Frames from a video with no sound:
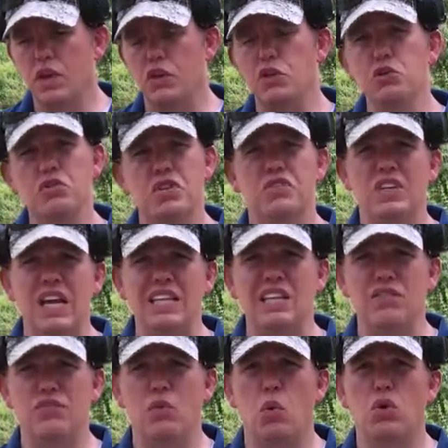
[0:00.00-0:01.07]
use of
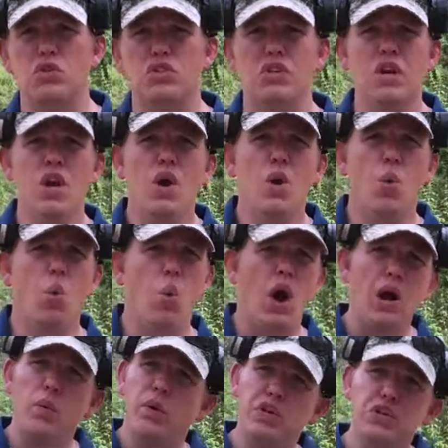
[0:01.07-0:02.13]
deadly force
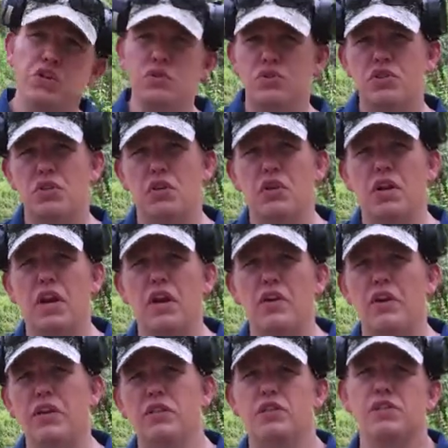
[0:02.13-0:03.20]
why we shoot certain
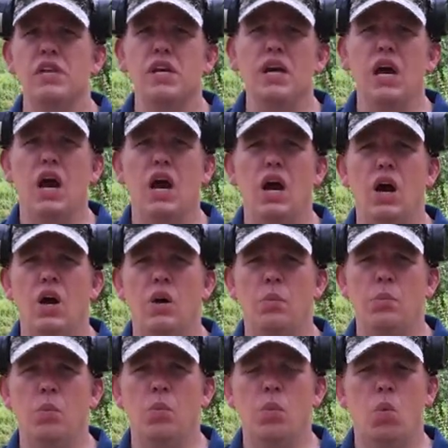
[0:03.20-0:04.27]
areas,
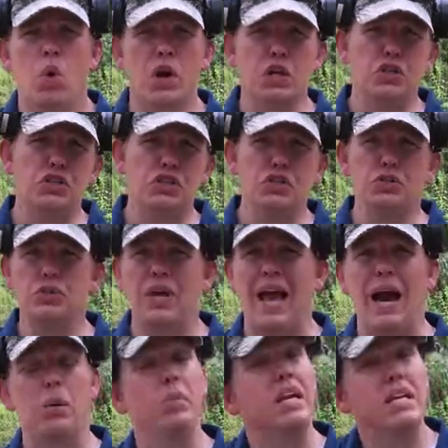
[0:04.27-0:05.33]
um, where to shoot,
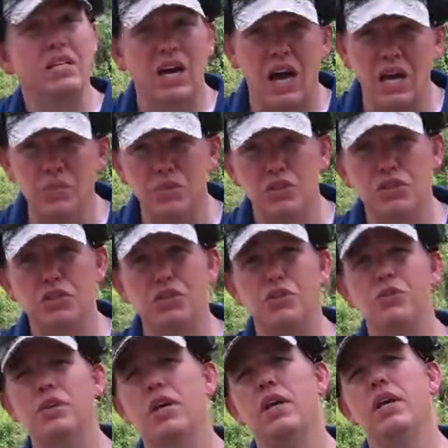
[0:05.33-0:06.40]
how many times to
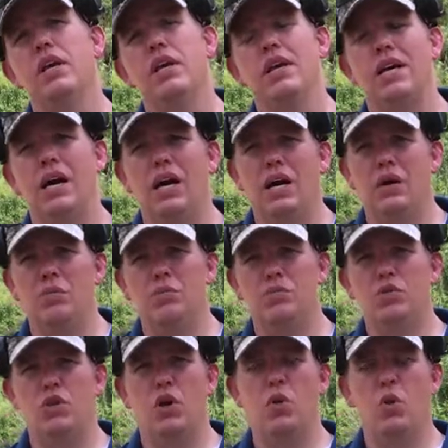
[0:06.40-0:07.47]
shoot. Um,
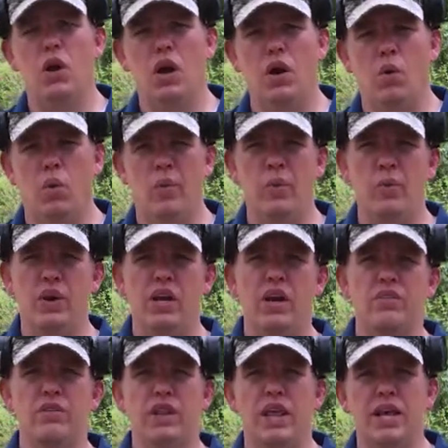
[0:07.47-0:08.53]
so uh, we, we,
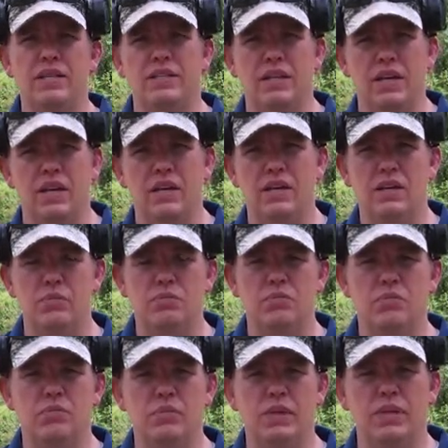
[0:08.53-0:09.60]
cover that uh, uh
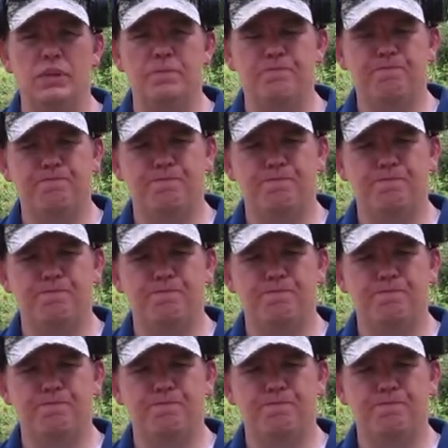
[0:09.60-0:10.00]
um,